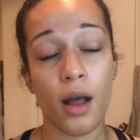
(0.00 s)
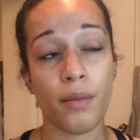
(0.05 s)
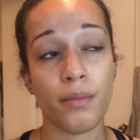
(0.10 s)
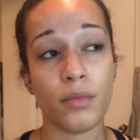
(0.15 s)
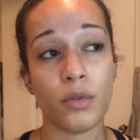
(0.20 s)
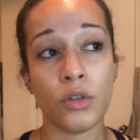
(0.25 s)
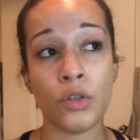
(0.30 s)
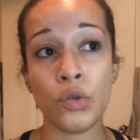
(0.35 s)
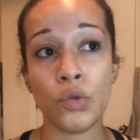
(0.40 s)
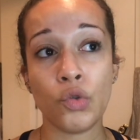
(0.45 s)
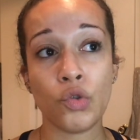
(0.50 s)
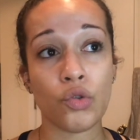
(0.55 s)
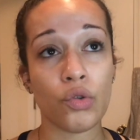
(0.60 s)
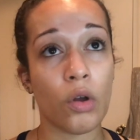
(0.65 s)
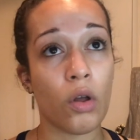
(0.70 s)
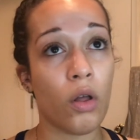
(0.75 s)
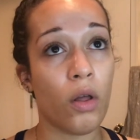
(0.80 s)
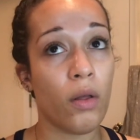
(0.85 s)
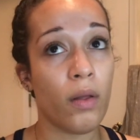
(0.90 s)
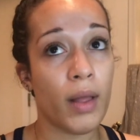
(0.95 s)

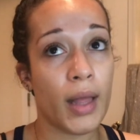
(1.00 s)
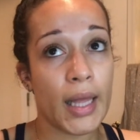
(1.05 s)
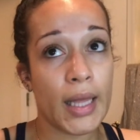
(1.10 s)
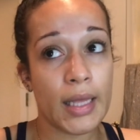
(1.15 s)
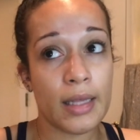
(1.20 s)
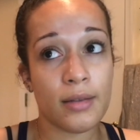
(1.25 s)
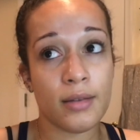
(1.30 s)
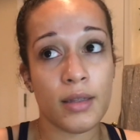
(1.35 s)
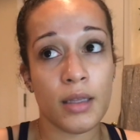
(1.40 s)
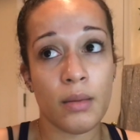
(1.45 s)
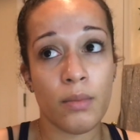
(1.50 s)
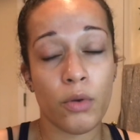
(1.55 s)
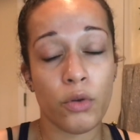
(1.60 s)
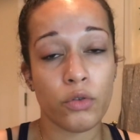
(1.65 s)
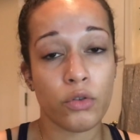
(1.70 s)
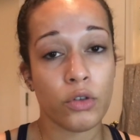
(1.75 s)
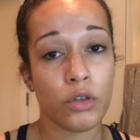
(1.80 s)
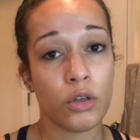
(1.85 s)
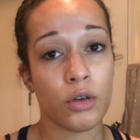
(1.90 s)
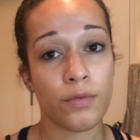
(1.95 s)
Neutral is the
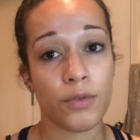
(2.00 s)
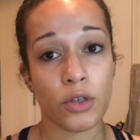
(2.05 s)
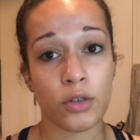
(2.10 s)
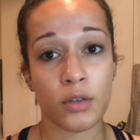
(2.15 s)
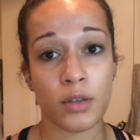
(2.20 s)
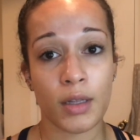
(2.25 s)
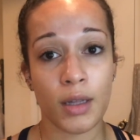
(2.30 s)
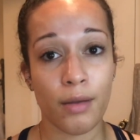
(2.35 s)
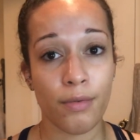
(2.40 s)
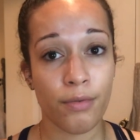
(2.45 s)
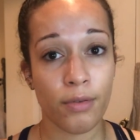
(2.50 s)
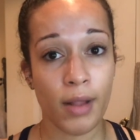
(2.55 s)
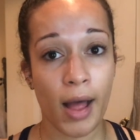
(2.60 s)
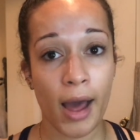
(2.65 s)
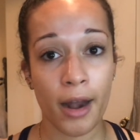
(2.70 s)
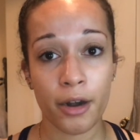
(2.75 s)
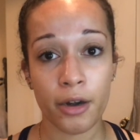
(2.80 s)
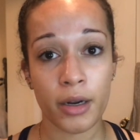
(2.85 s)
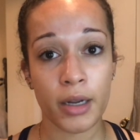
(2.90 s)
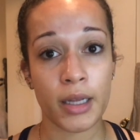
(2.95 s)
most universally
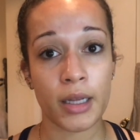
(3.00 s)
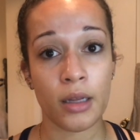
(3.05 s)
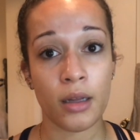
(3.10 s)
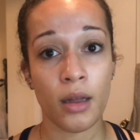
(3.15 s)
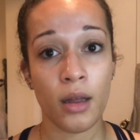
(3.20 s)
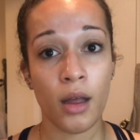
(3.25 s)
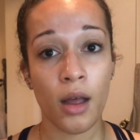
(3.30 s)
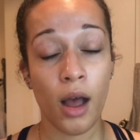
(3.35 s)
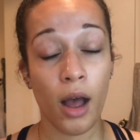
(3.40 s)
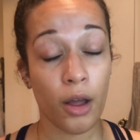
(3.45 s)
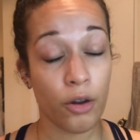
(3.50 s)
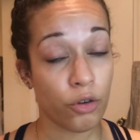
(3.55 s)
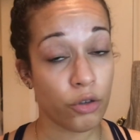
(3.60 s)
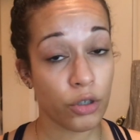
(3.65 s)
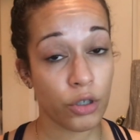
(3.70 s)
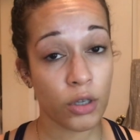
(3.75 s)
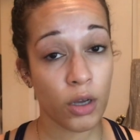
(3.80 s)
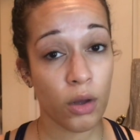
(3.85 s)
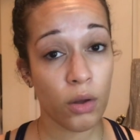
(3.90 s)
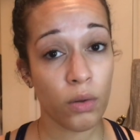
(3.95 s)
flattering
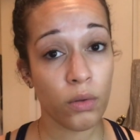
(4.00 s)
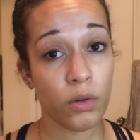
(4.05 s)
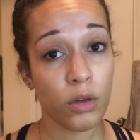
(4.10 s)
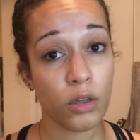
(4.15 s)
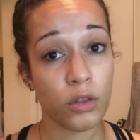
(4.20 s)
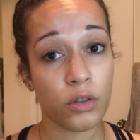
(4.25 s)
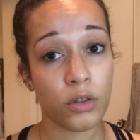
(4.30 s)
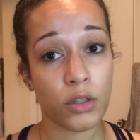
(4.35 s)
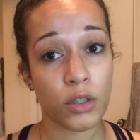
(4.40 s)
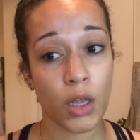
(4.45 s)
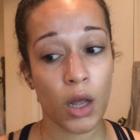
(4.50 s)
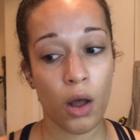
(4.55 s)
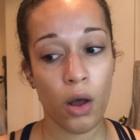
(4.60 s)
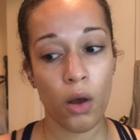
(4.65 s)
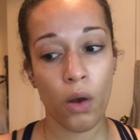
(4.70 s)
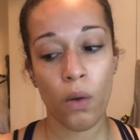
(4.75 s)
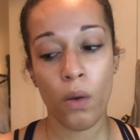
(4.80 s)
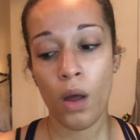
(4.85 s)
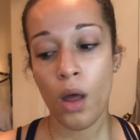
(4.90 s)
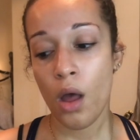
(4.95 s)
undertone,
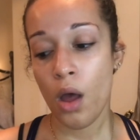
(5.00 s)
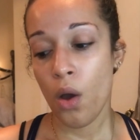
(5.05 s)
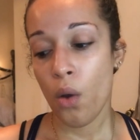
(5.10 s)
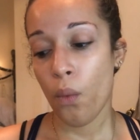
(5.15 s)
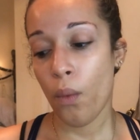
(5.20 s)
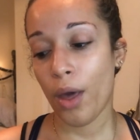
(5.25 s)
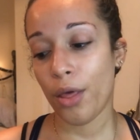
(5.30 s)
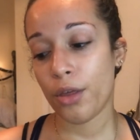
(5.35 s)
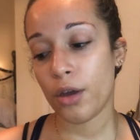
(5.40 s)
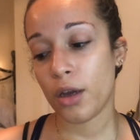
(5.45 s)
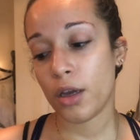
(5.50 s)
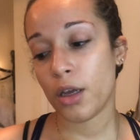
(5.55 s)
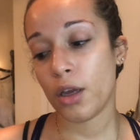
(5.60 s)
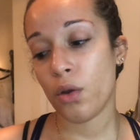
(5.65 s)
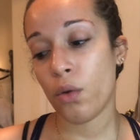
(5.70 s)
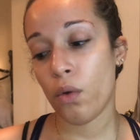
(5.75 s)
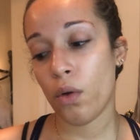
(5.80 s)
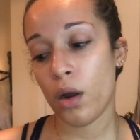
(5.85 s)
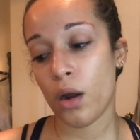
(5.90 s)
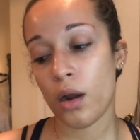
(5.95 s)
so whether
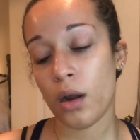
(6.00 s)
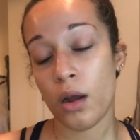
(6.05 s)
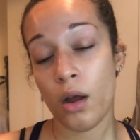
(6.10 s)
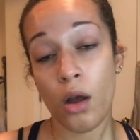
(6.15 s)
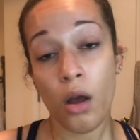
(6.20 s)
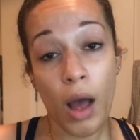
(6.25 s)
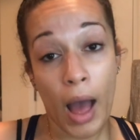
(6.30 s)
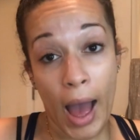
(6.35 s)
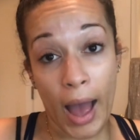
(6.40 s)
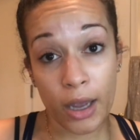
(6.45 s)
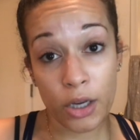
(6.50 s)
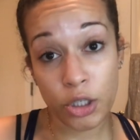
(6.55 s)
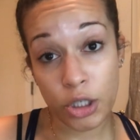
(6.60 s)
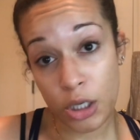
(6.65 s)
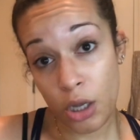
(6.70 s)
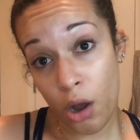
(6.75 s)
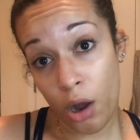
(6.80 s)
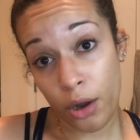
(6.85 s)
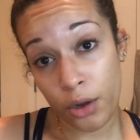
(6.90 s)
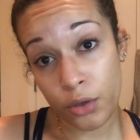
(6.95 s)
you're
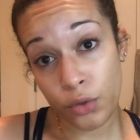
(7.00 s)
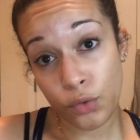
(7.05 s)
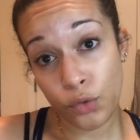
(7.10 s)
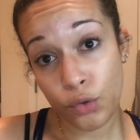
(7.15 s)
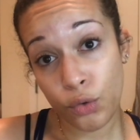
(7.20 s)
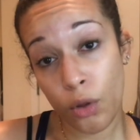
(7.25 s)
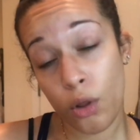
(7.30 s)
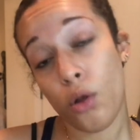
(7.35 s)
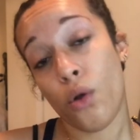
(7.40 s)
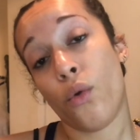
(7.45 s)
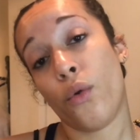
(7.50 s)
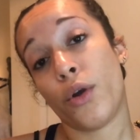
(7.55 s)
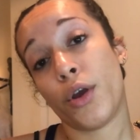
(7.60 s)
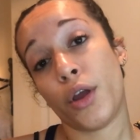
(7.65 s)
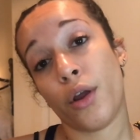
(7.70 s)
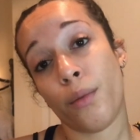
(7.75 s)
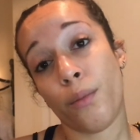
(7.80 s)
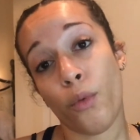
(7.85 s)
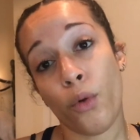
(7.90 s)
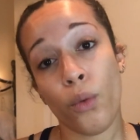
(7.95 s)
actually are neutral or
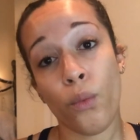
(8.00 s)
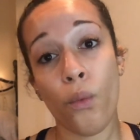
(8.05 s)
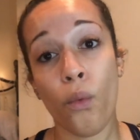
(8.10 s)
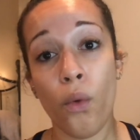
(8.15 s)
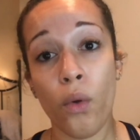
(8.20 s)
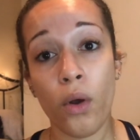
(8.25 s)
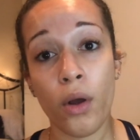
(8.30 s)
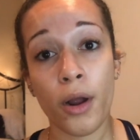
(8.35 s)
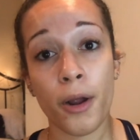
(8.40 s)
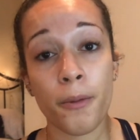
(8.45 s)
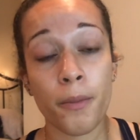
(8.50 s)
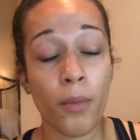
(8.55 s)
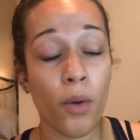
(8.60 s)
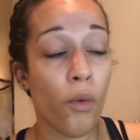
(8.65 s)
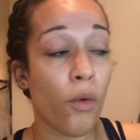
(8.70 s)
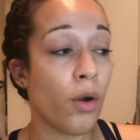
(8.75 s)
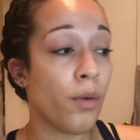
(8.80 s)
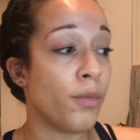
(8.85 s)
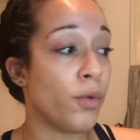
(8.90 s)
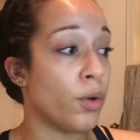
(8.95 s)
you're more warm
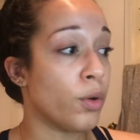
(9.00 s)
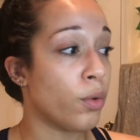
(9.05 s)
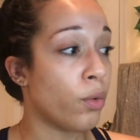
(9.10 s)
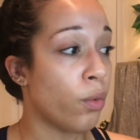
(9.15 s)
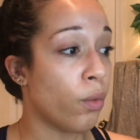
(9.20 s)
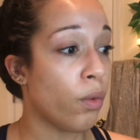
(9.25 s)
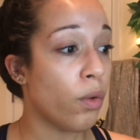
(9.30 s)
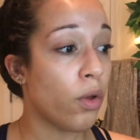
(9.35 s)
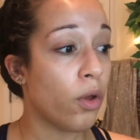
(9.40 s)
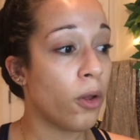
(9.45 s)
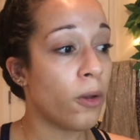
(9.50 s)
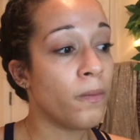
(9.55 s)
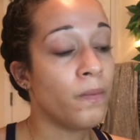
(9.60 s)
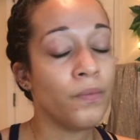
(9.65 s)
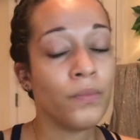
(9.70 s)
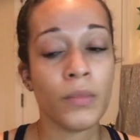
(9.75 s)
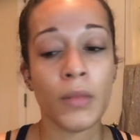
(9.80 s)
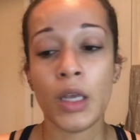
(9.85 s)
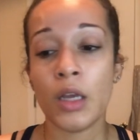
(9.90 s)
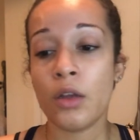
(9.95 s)
or more cool,
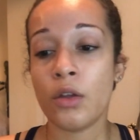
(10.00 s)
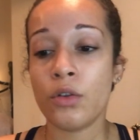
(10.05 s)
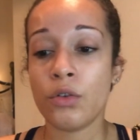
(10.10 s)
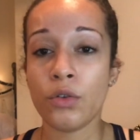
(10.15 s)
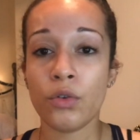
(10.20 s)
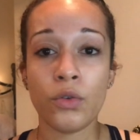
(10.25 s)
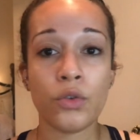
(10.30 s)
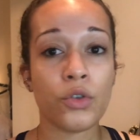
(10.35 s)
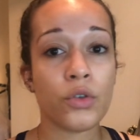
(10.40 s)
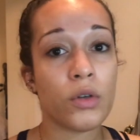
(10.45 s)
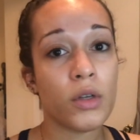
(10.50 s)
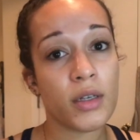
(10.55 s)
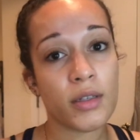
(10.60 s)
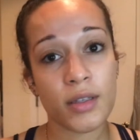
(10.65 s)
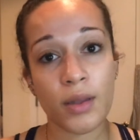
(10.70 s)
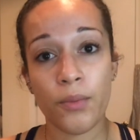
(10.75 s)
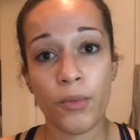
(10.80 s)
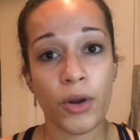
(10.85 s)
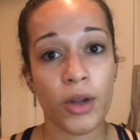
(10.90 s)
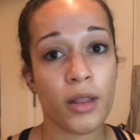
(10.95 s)
neutral
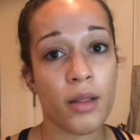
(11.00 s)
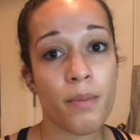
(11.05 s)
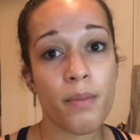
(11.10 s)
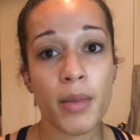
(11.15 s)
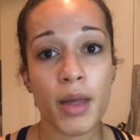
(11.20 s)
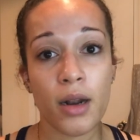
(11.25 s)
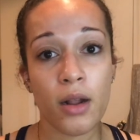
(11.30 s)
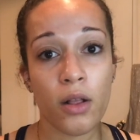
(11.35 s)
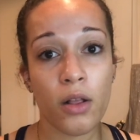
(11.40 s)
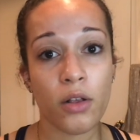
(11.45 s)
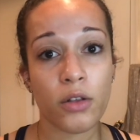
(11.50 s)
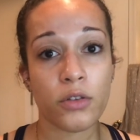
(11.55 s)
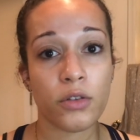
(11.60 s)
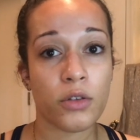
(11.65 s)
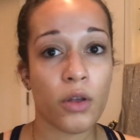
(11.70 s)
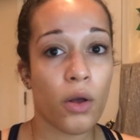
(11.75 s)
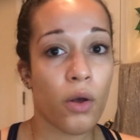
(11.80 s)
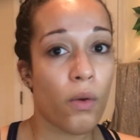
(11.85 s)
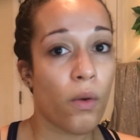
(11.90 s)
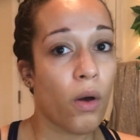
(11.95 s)
is somewhere in the middle,
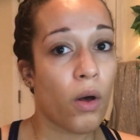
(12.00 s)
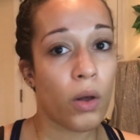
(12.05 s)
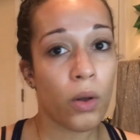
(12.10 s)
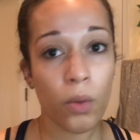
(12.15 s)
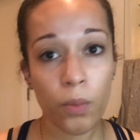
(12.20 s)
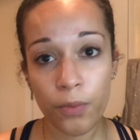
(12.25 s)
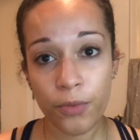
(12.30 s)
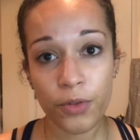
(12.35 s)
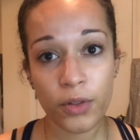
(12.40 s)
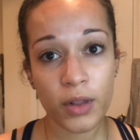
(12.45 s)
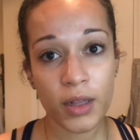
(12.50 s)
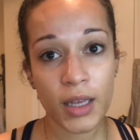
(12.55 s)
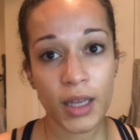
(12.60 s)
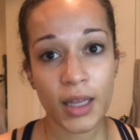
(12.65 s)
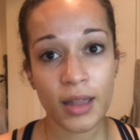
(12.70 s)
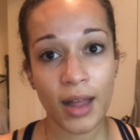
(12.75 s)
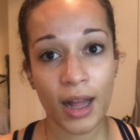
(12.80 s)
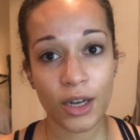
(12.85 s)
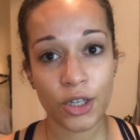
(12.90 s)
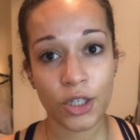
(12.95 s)
so
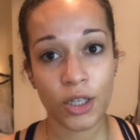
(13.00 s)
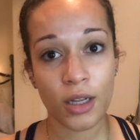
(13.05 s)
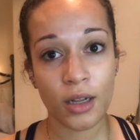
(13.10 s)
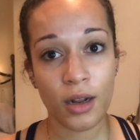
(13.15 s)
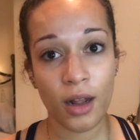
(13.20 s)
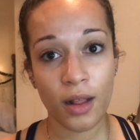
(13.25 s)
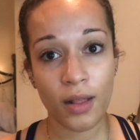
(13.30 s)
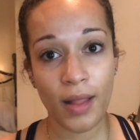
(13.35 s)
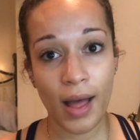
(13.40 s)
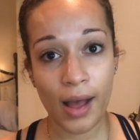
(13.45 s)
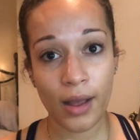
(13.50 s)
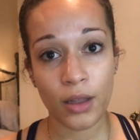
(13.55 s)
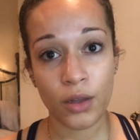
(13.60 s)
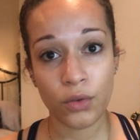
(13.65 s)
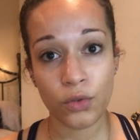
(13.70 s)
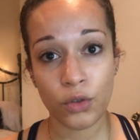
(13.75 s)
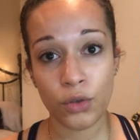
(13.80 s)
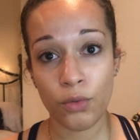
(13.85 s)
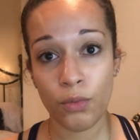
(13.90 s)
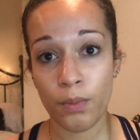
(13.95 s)
hopefully that should allow
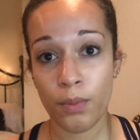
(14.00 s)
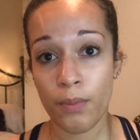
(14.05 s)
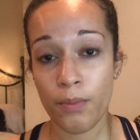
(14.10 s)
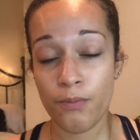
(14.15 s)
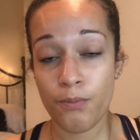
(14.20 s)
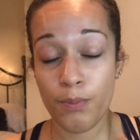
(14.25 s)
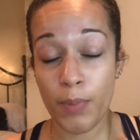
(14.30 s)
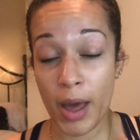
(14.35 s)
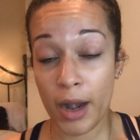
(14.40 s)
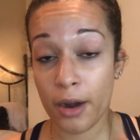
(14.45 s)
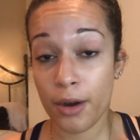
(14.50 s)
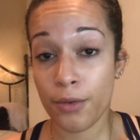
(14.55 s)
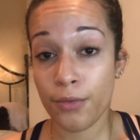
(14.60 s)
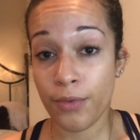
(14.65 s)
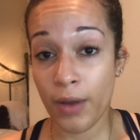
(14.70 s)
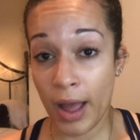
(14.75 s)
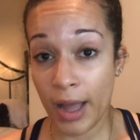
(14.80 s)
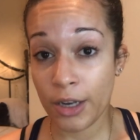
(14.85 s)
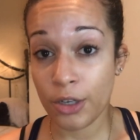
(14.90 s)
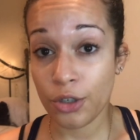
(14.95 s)
you to better
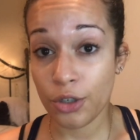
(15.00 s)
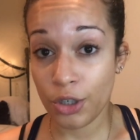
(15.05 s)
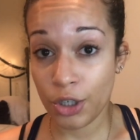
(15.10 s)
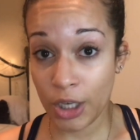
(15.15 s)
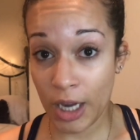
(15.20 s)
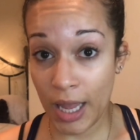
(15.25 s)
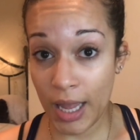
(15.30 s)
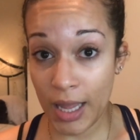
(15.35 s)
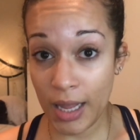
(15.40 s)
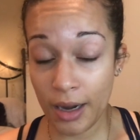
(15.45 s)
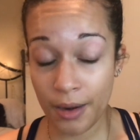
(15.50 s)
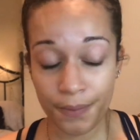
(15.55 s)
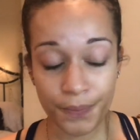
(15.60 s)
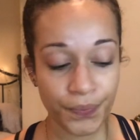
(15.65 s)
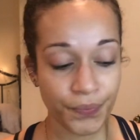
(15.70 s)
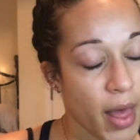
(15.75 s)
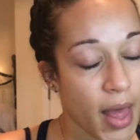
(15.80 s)
find your shade.